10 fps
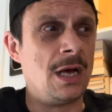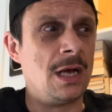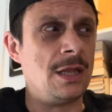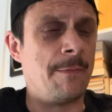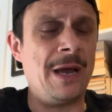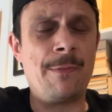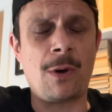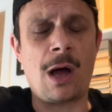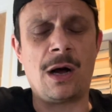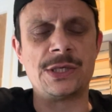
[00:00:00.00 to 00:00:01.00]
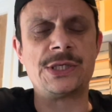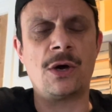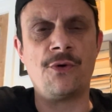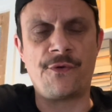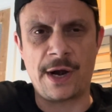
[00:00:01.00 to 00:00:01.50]
The people are
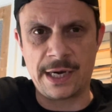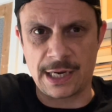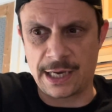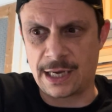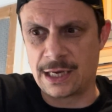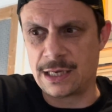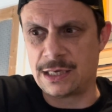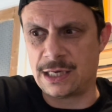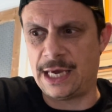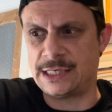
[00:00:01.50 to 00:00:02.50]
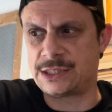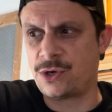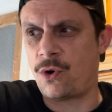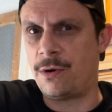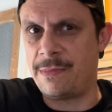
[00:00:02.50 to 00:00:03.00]
so friendly. It's
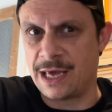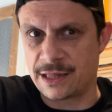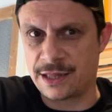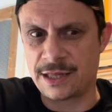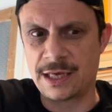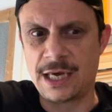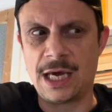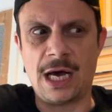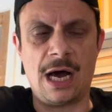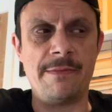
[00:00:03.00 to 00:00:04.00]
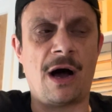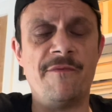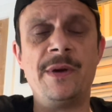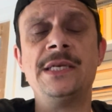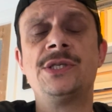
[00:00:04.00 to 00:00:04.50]
not a myth. I've
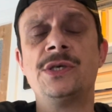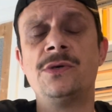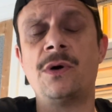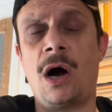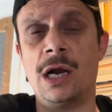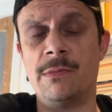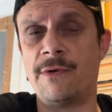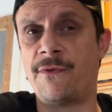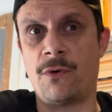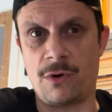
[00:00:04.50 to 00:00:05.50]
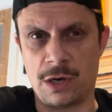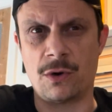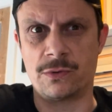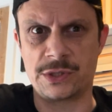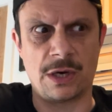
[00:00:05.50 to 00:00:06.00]
been to Ireland before, and
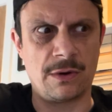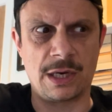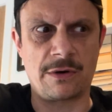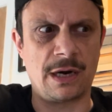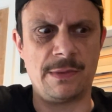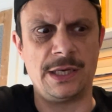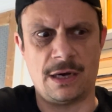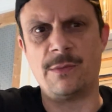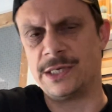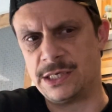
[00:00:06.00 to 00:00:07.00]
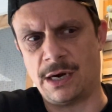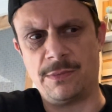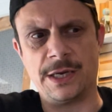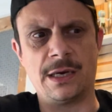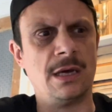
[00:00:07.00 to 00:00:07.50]
also incredibly, I went to
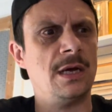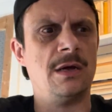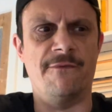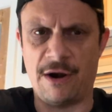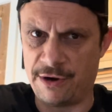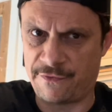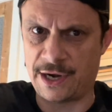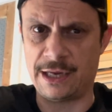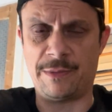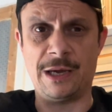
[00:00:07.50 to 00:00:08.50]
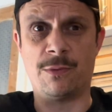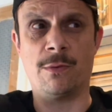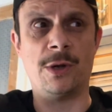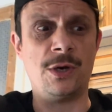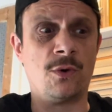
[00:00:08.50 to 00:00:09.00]
Dublin, very friendly people.
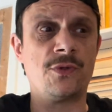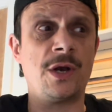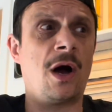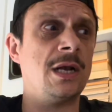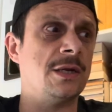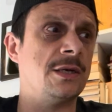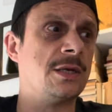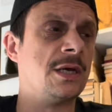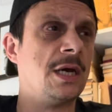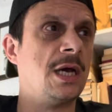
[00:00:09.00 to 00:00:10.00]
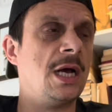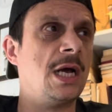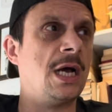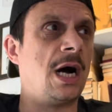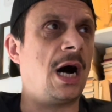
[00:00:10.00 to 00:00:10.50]
But Northern Ireland,
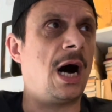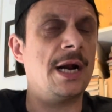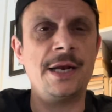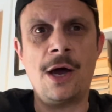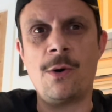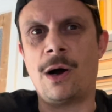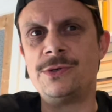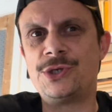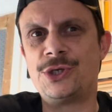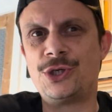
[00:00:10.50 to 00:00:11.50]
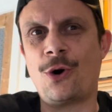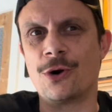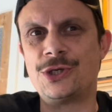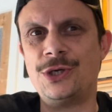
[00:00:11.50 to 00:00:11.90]
I don't know, I was just shocked.